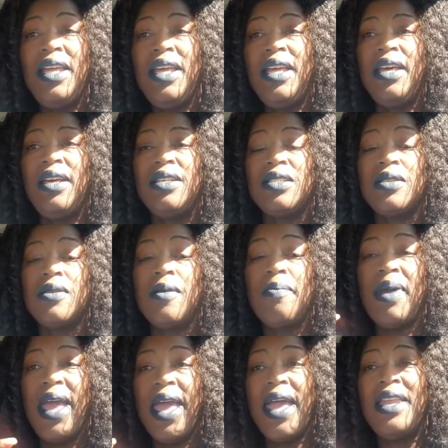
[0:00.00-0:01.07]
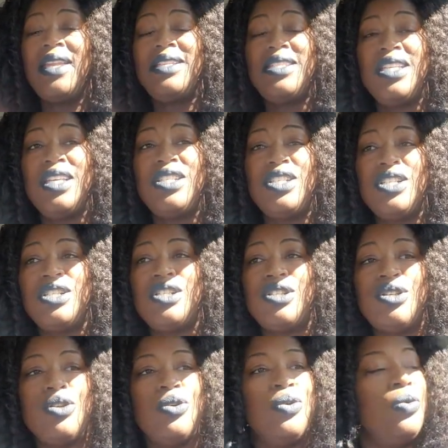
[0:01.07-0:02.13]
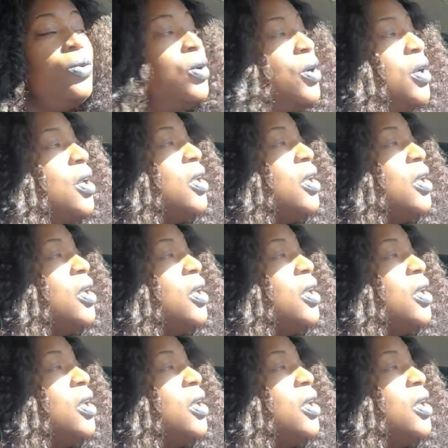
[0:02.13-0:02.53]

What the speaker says: is paying attention to